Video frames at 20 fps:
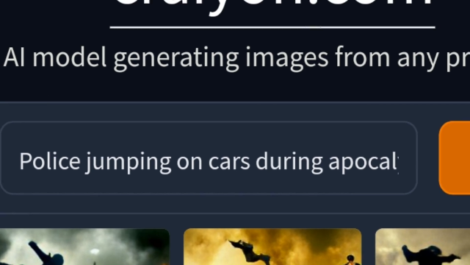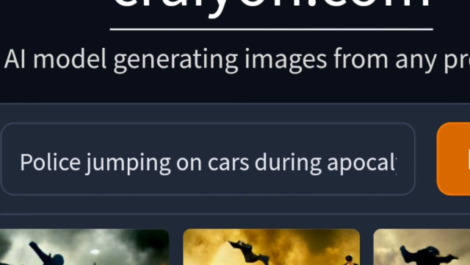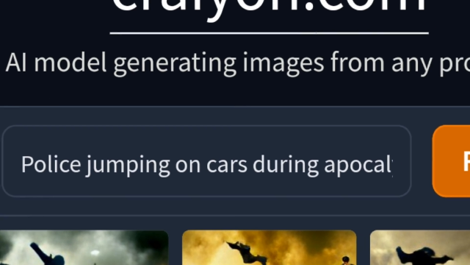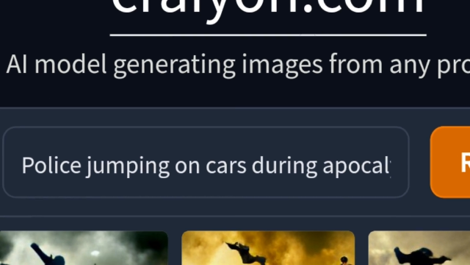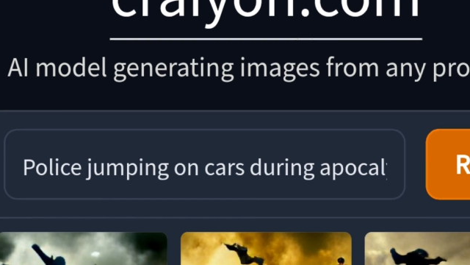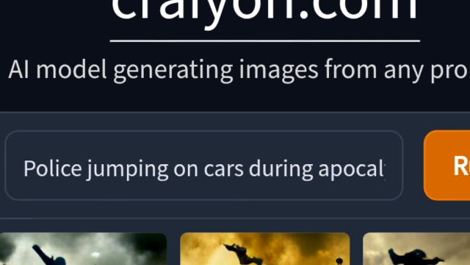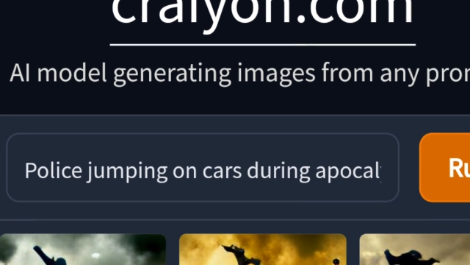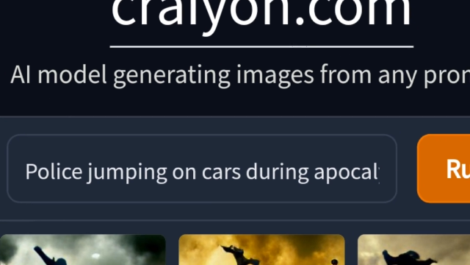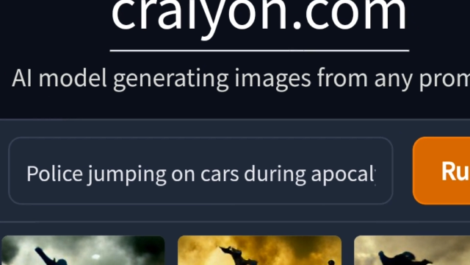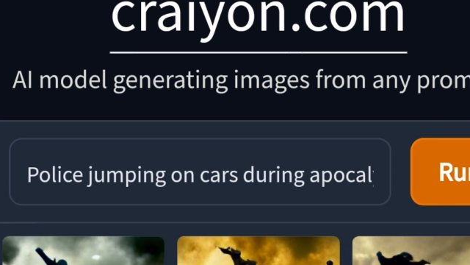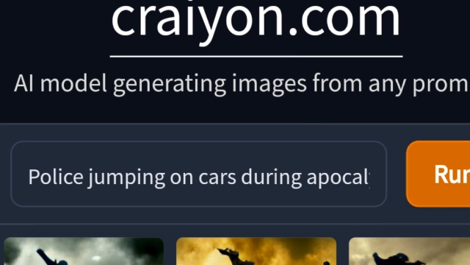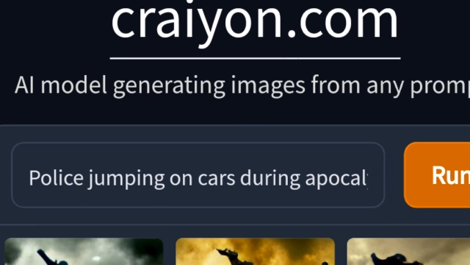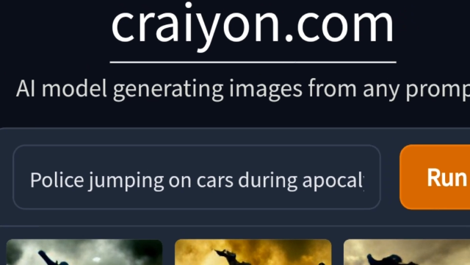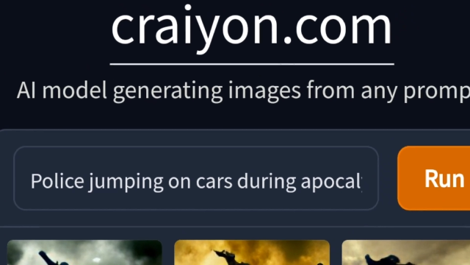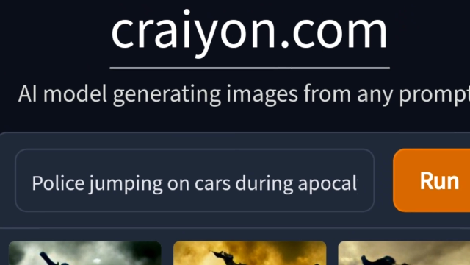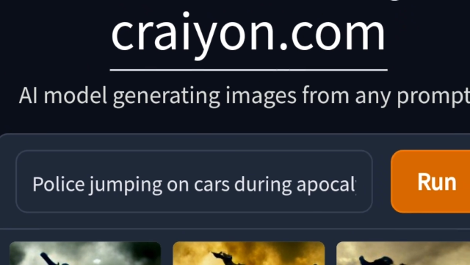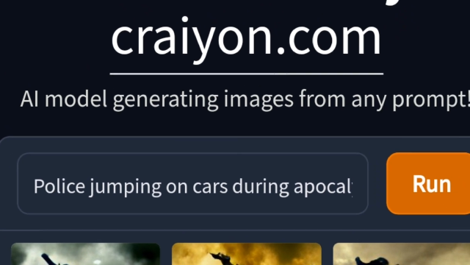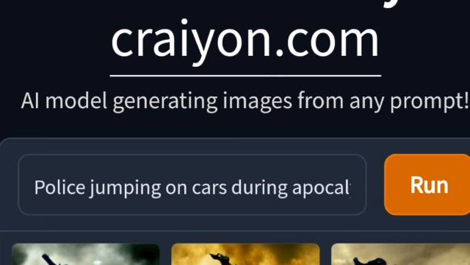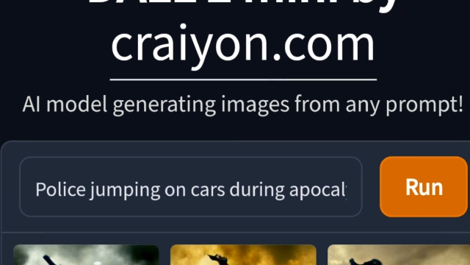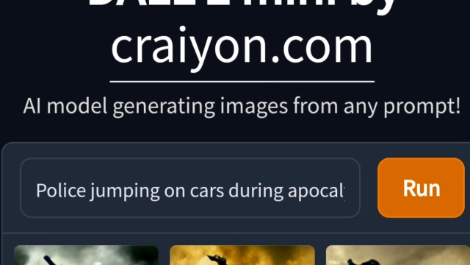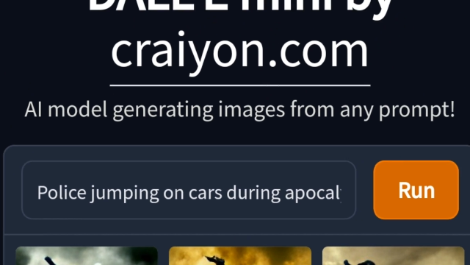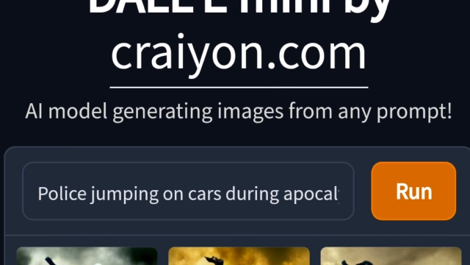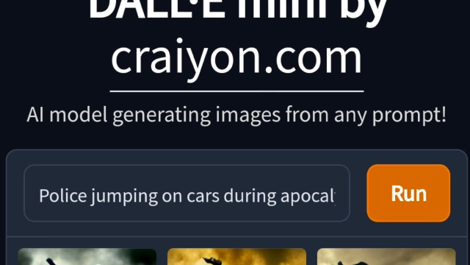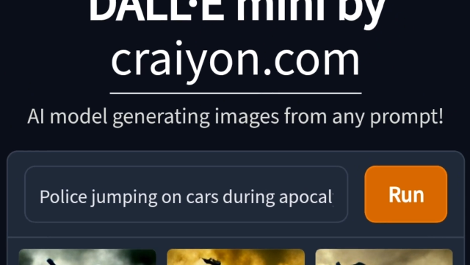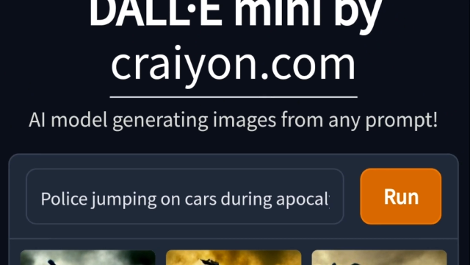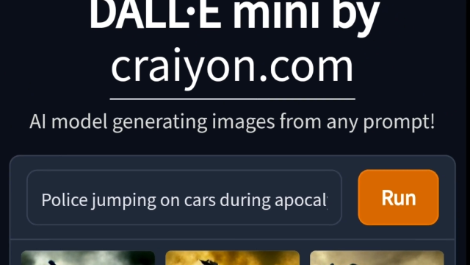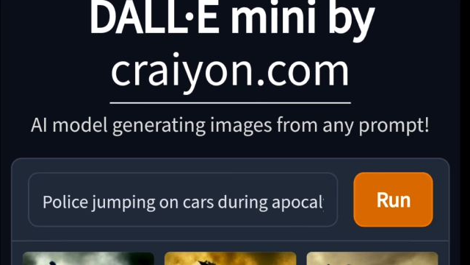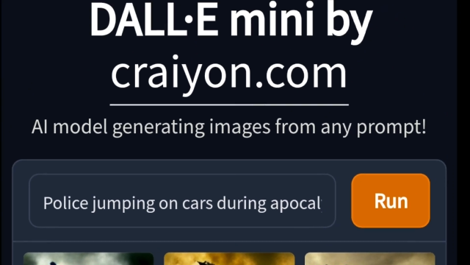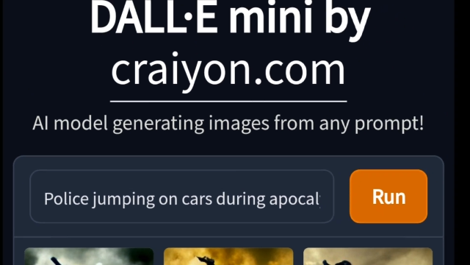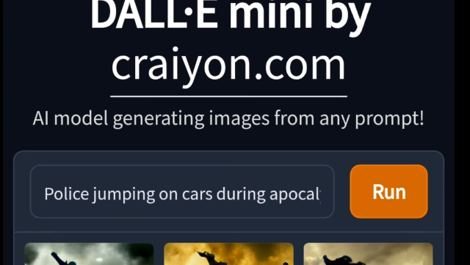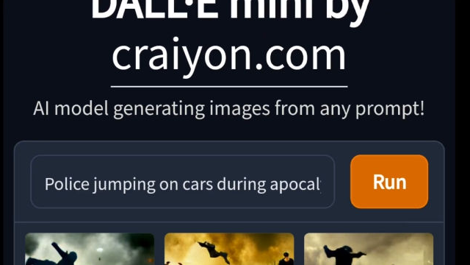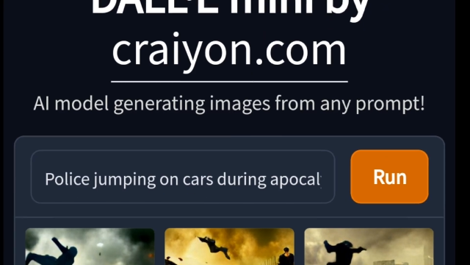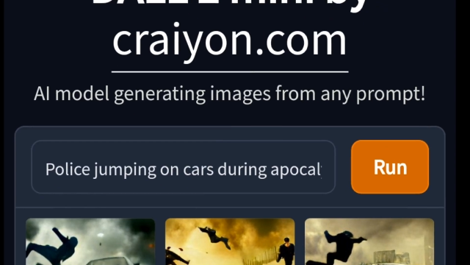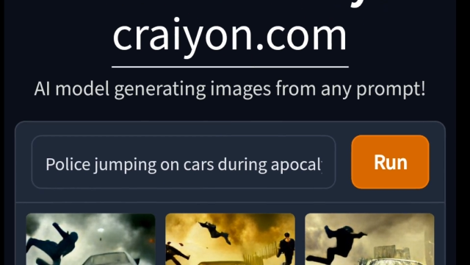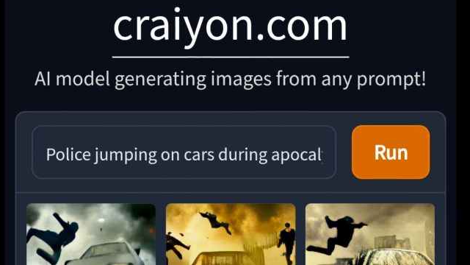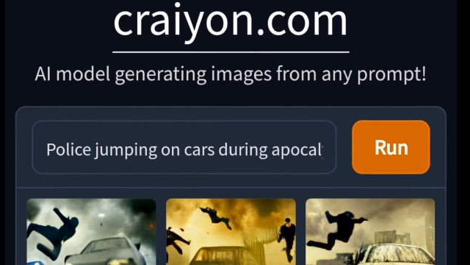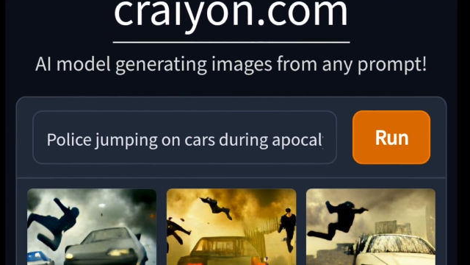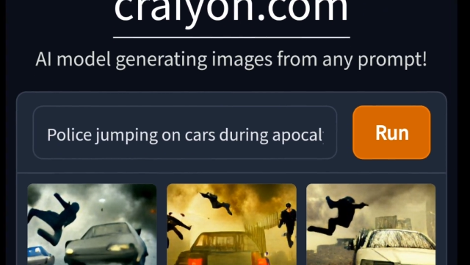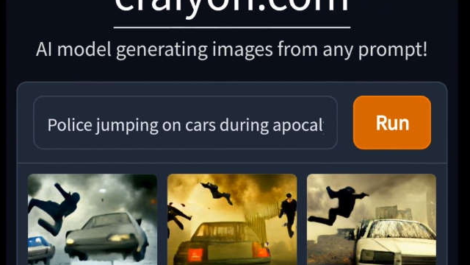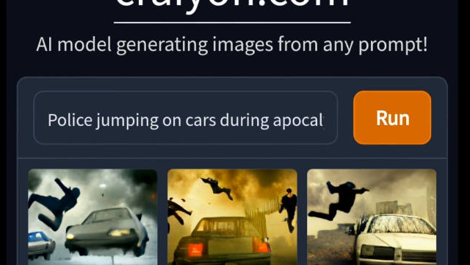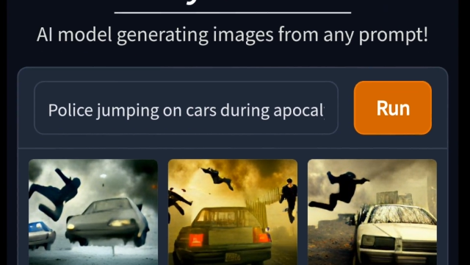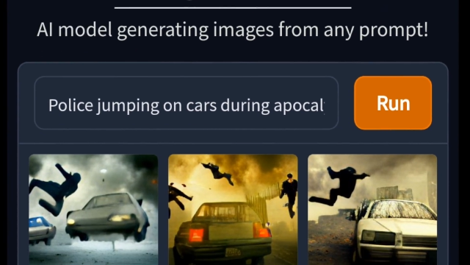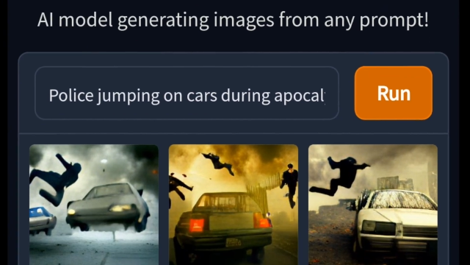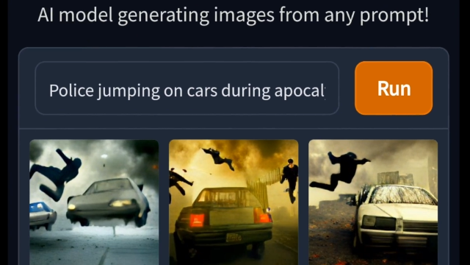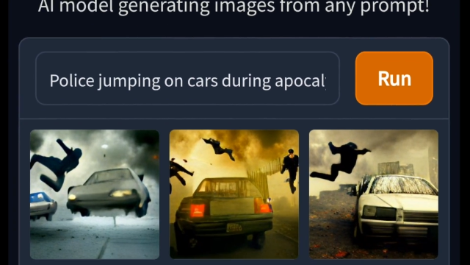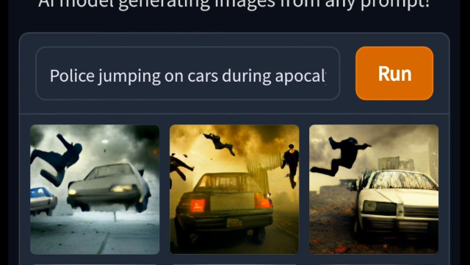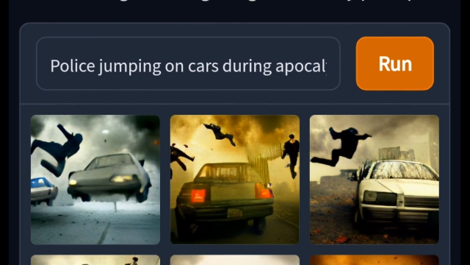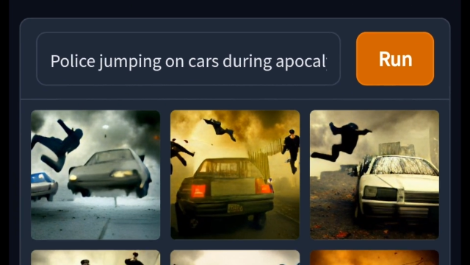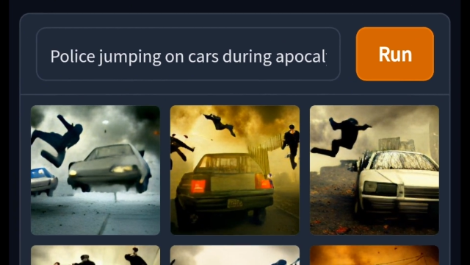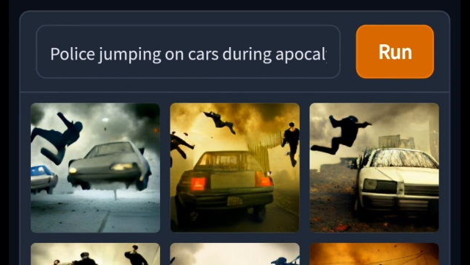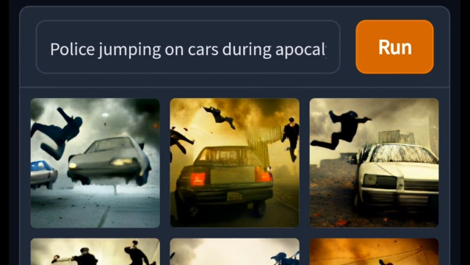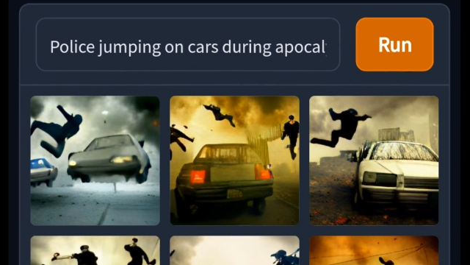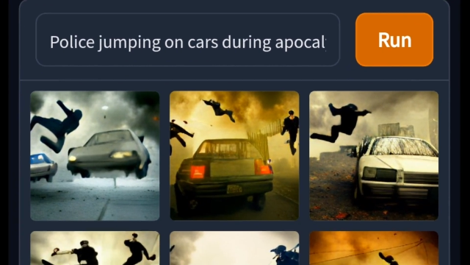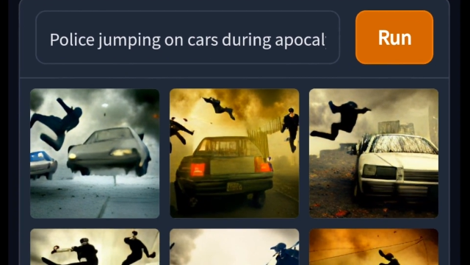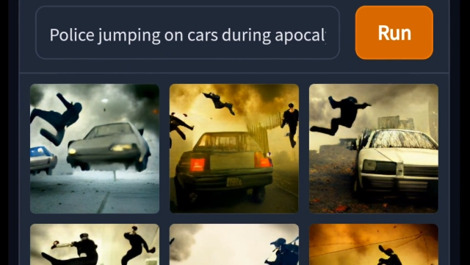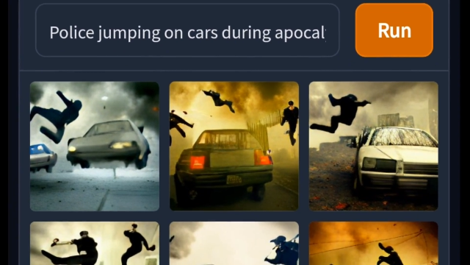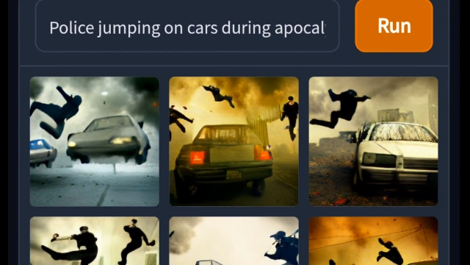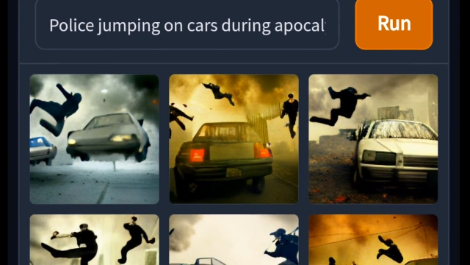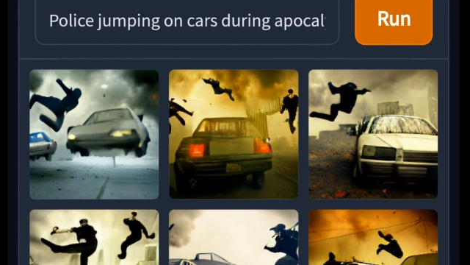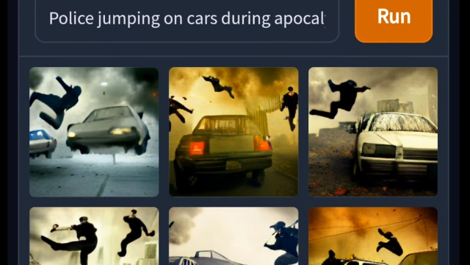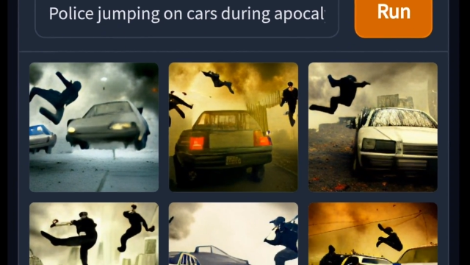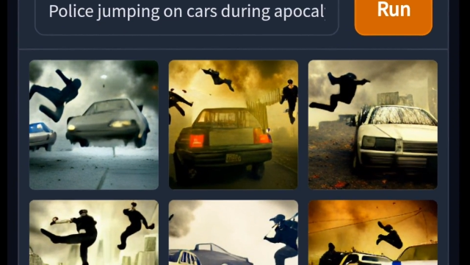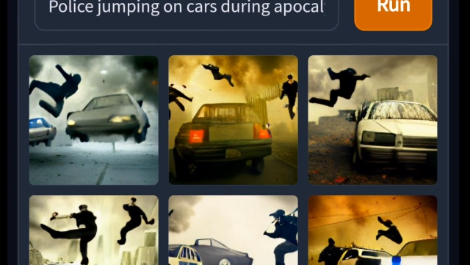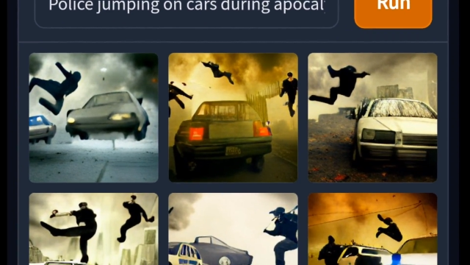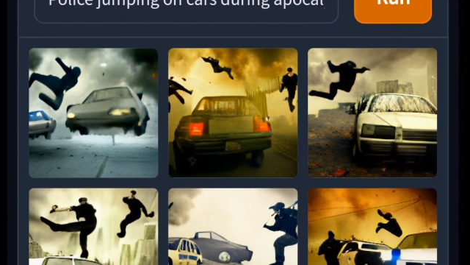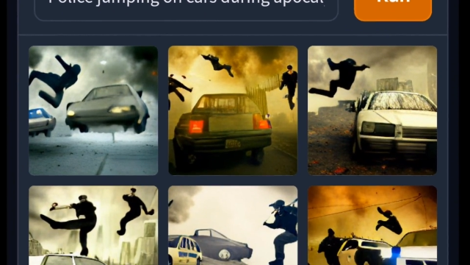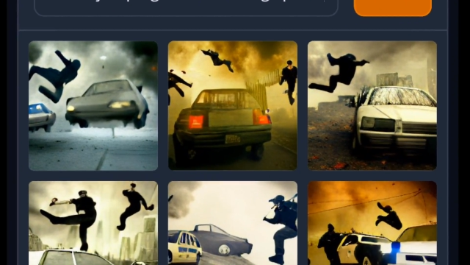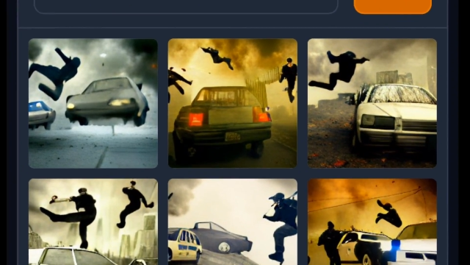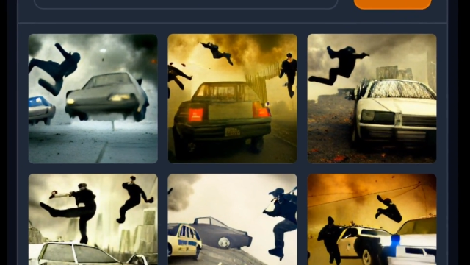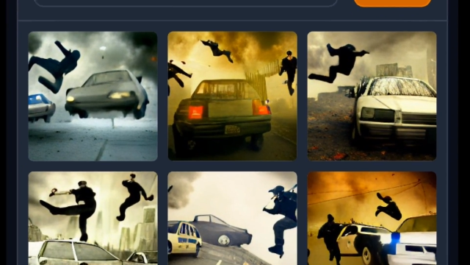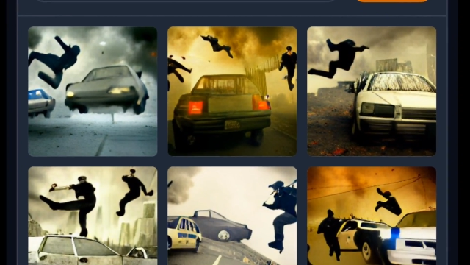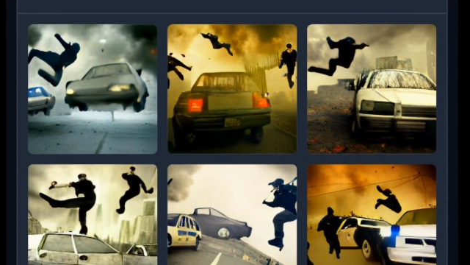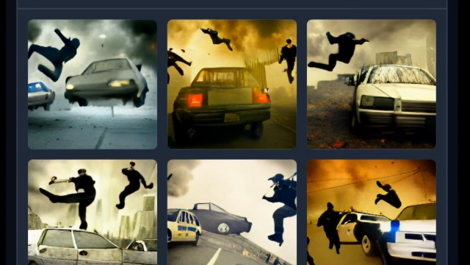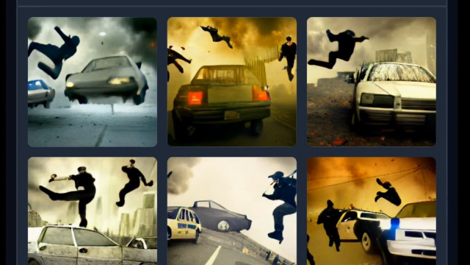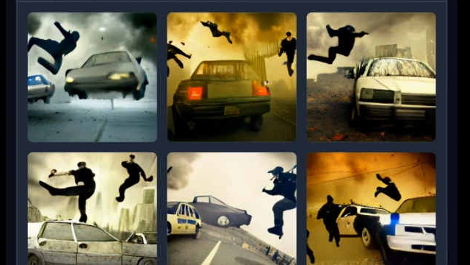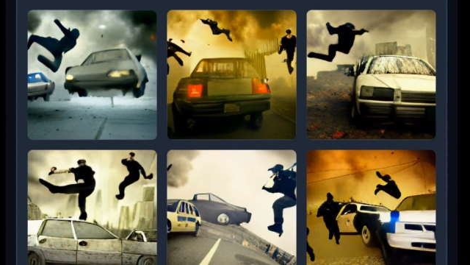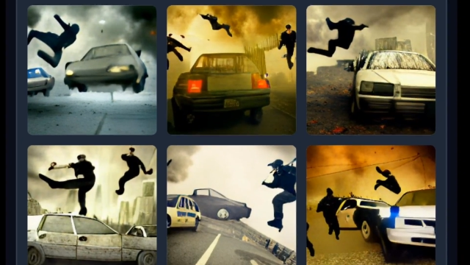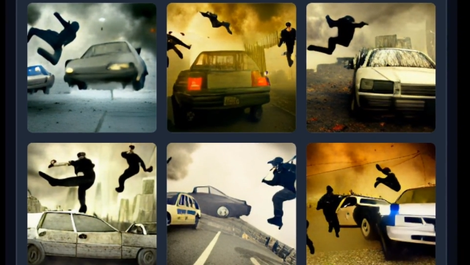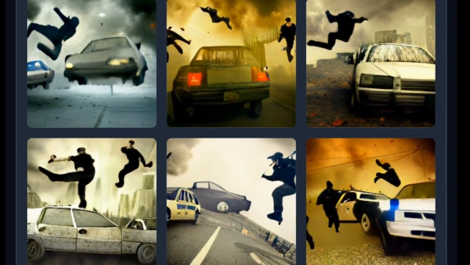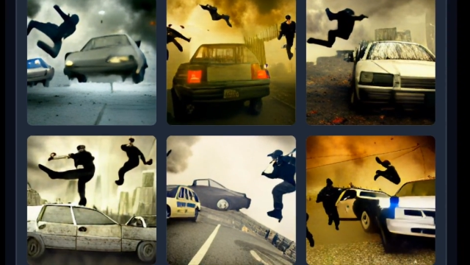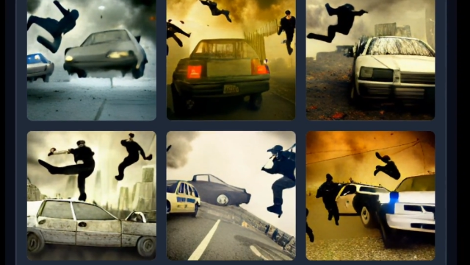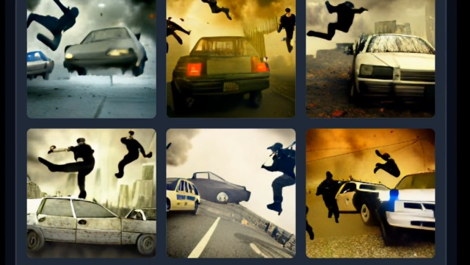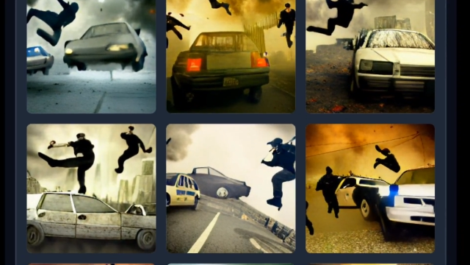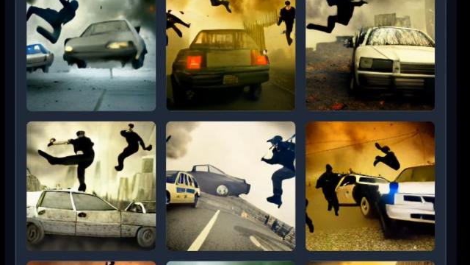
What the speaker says: [unreadable: no face in view]